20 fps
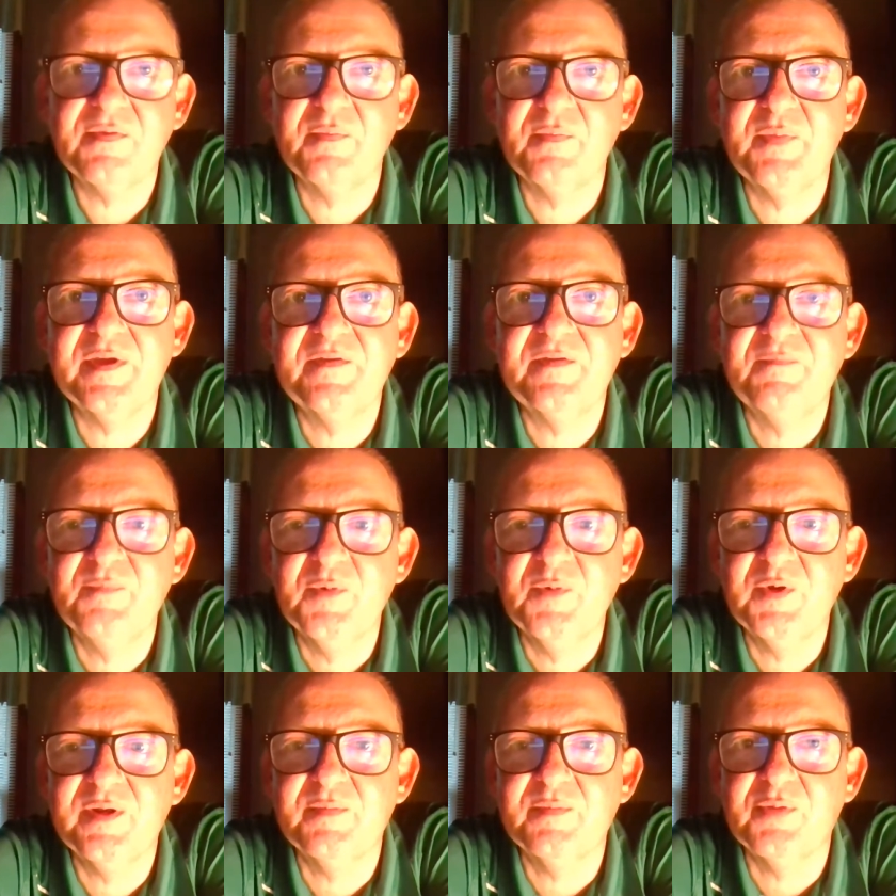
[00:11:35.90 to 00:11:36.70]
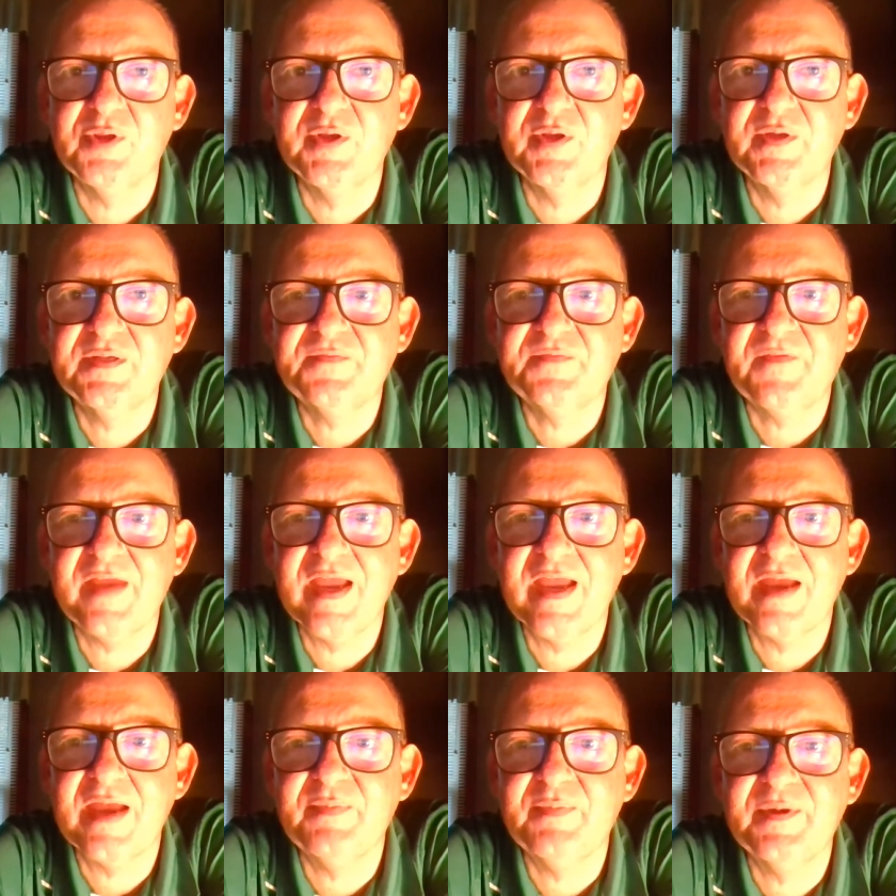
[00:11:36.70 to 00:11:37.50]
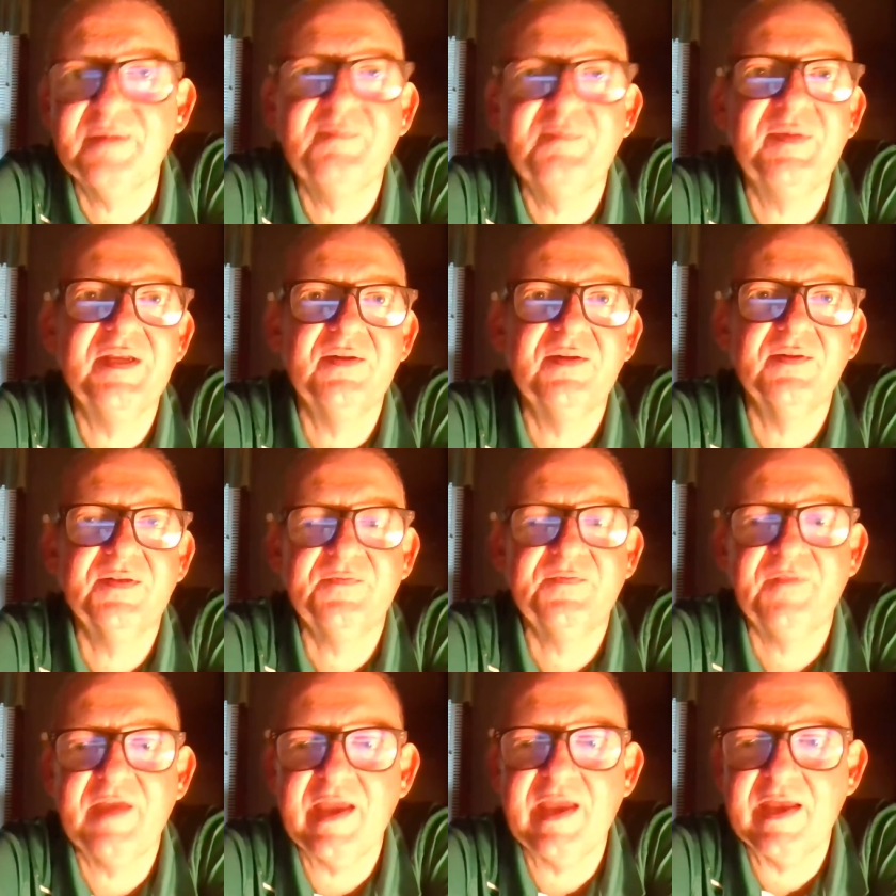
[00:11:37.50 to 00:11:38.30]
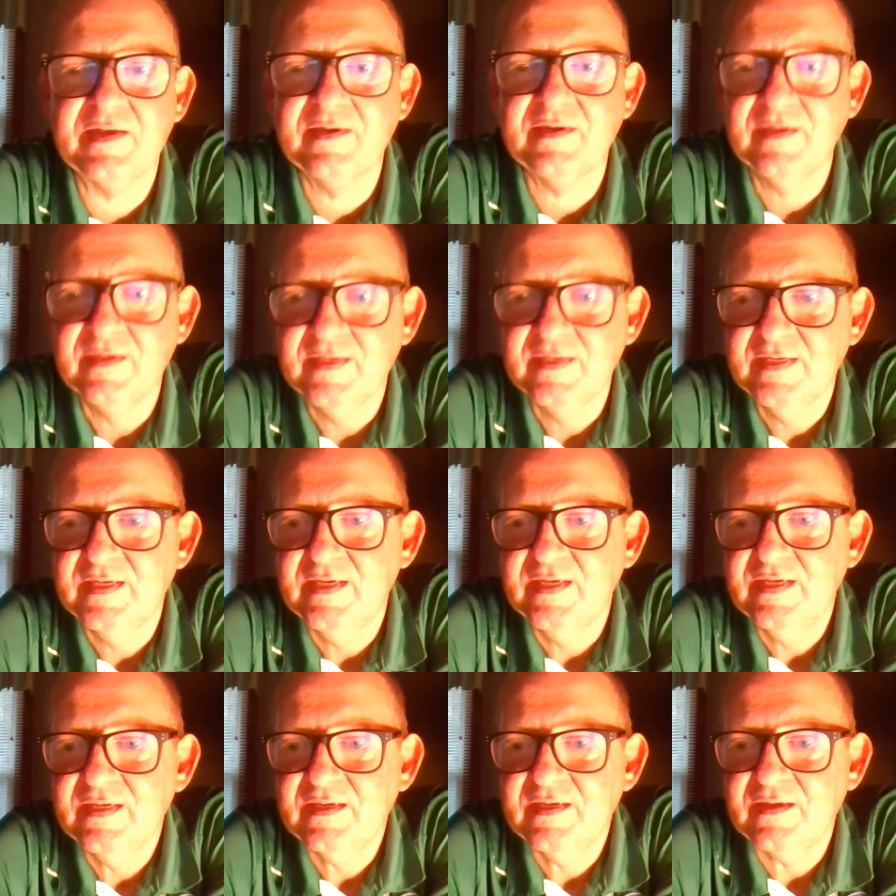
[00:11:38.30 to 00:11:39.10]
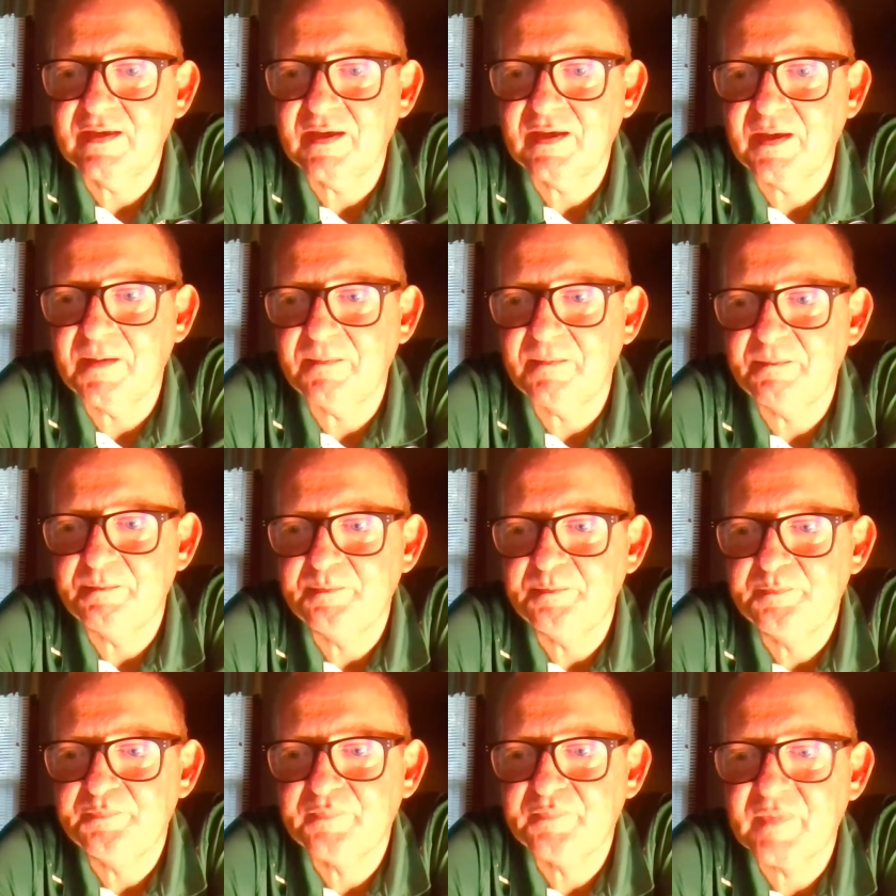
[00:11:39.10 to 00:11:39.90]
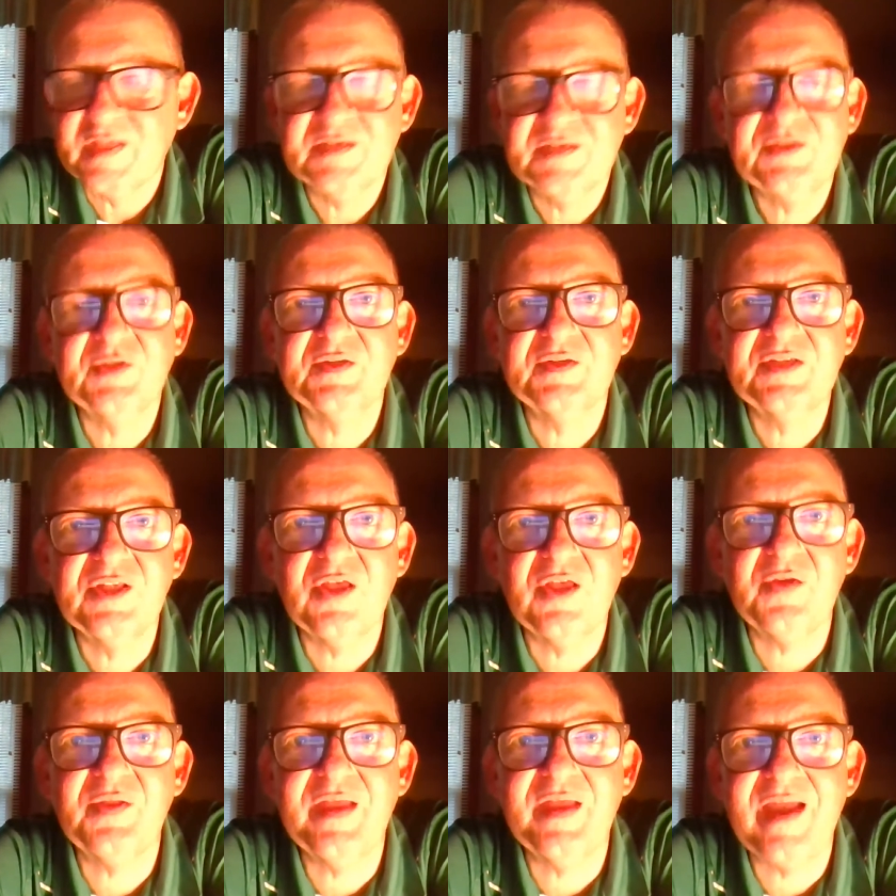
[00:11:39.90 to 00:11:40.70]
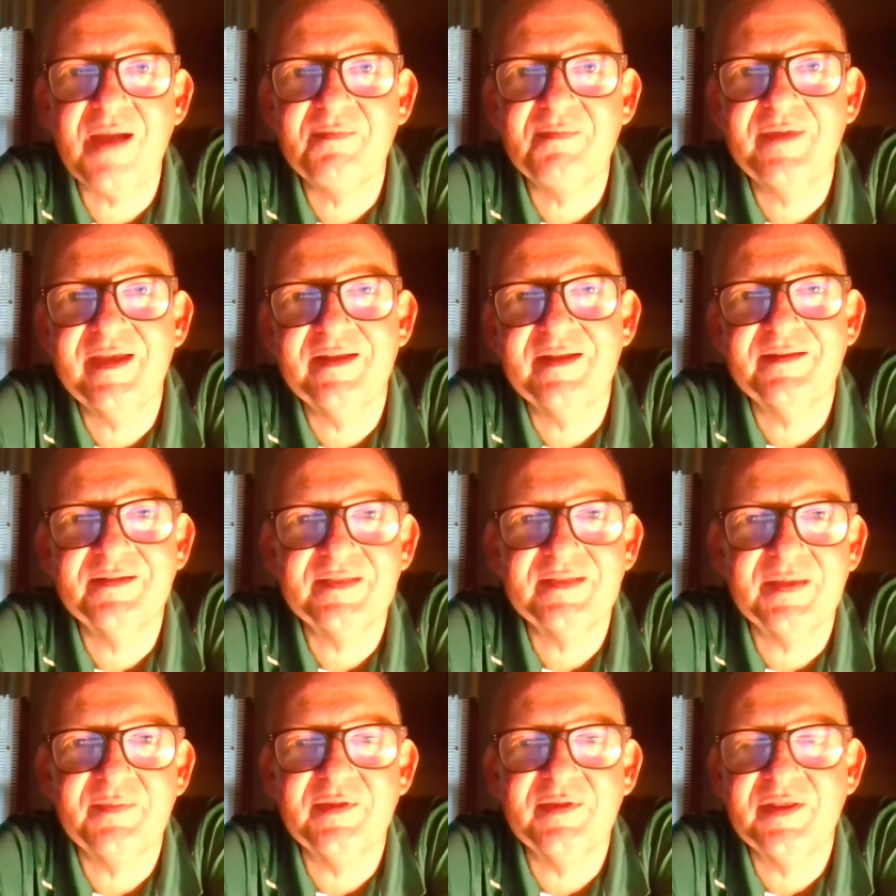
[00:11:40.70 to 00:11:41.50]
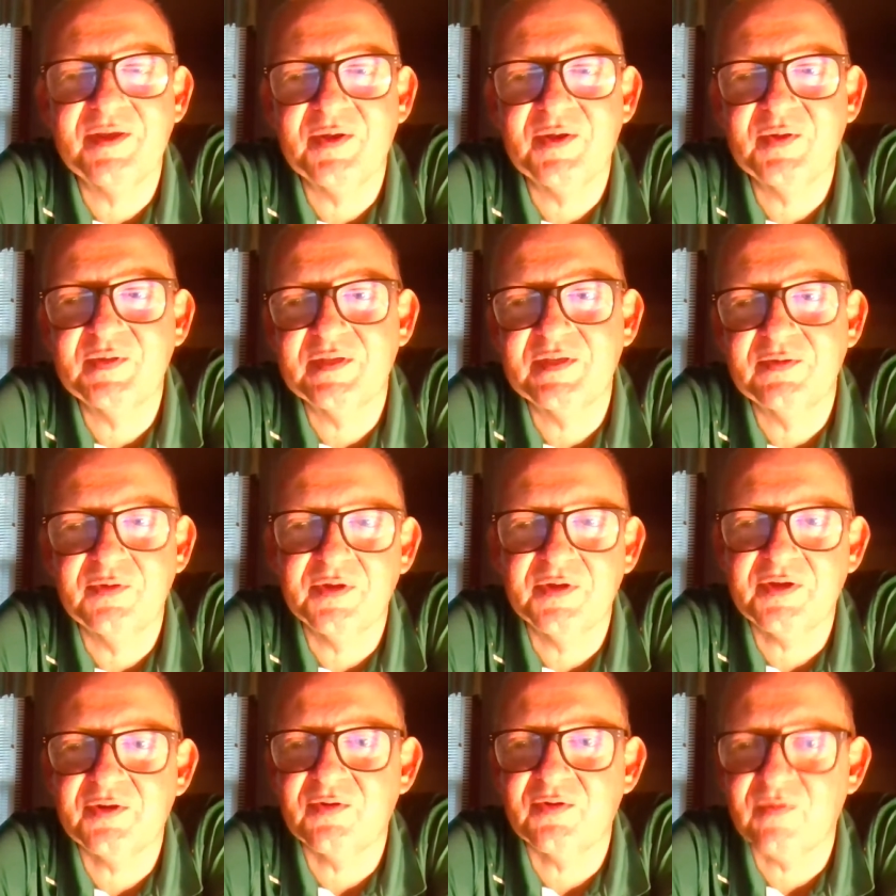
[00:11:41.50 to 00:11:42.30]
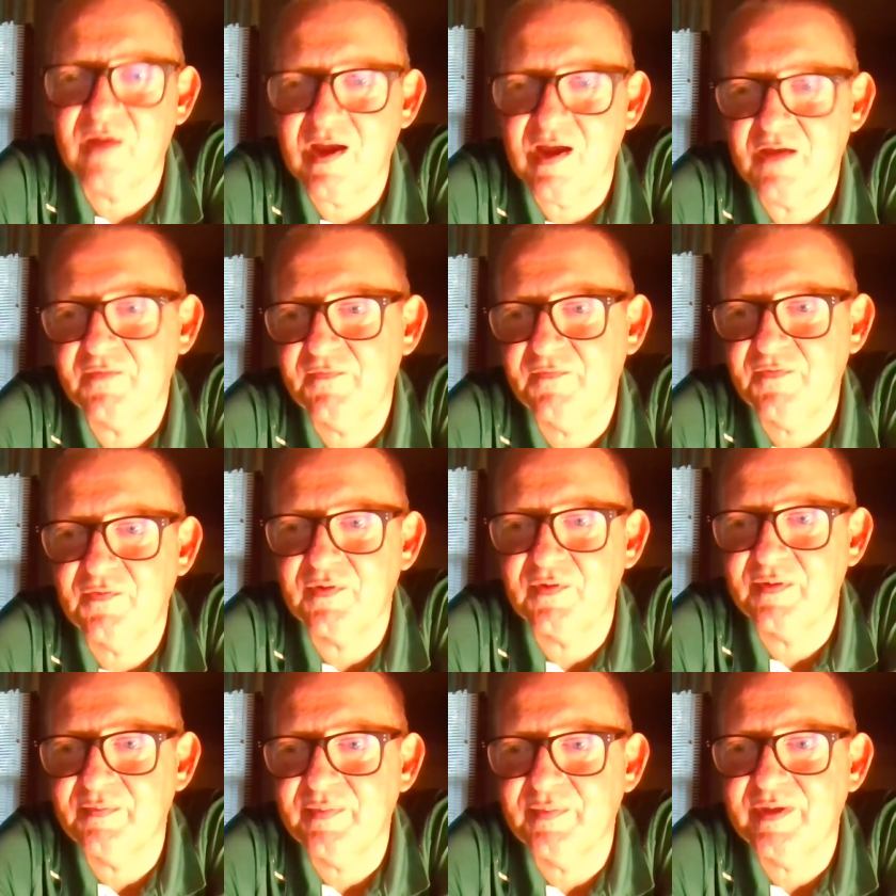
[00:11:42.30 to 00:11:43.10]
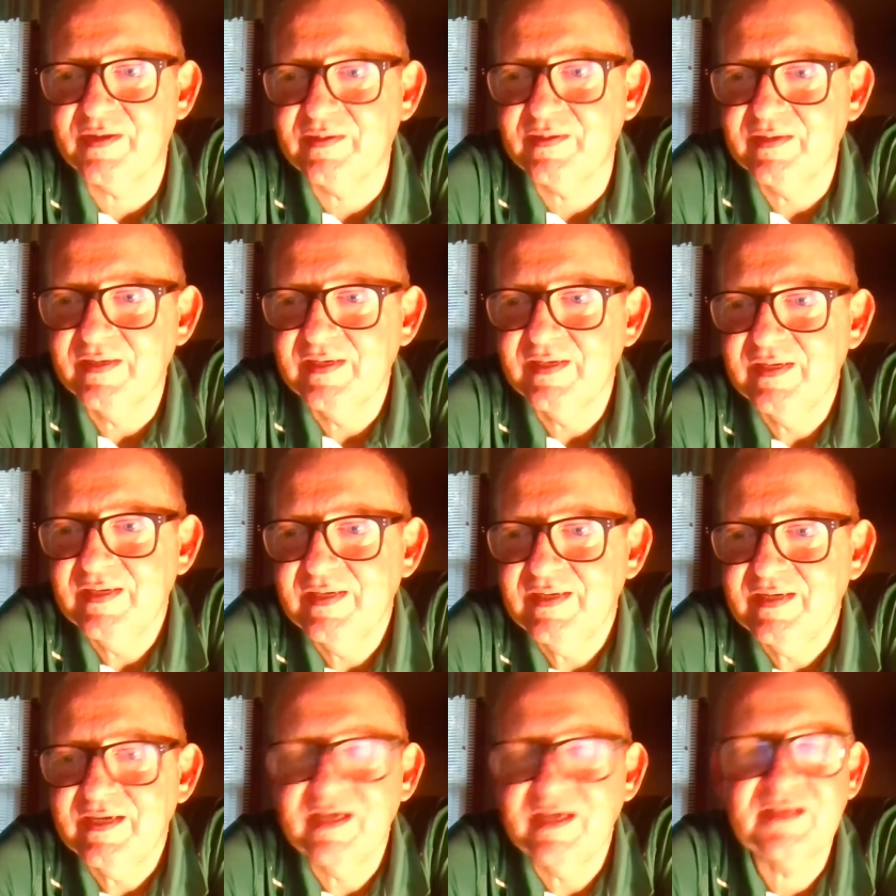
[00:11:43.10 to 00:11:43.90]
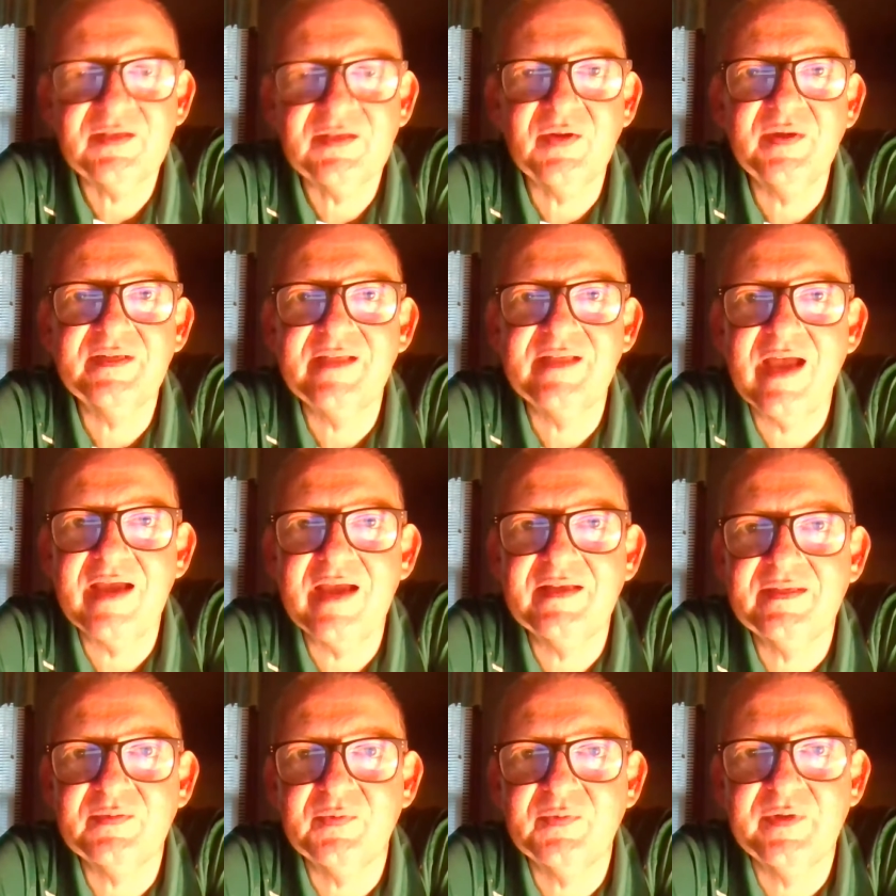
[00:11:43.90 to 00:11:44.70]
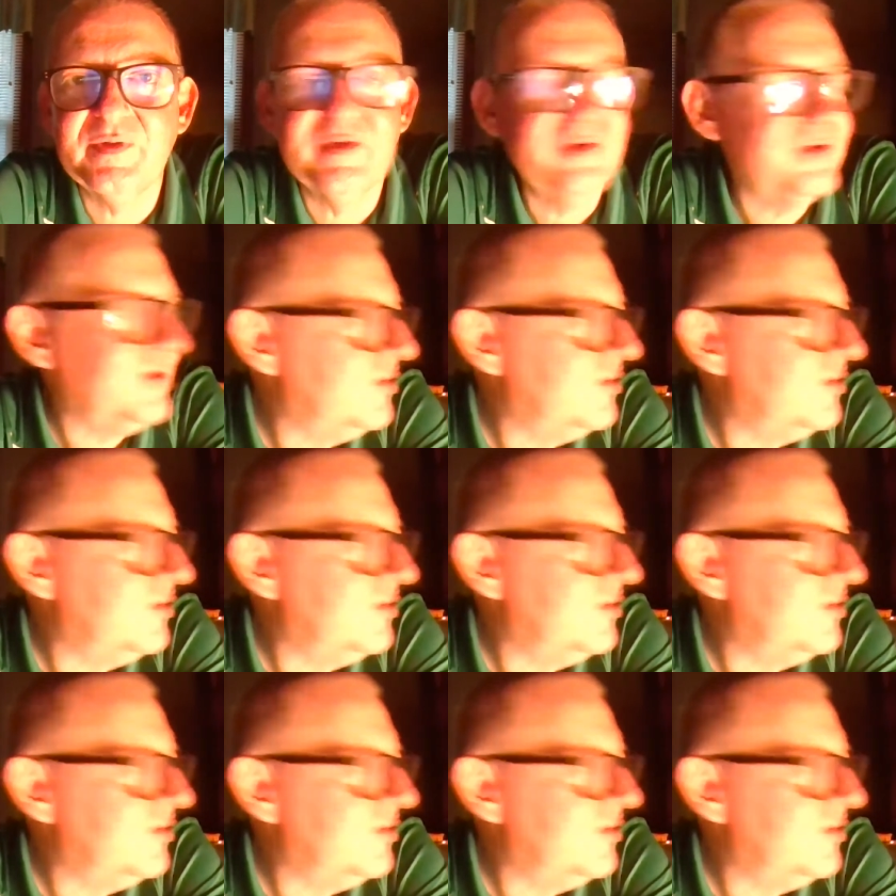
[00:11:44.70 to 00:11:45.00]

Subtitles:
a big Moody Blues fan, big Beatles fan. Um, so slowly I'm getting some of those and looking around for them. But it's always nice when you're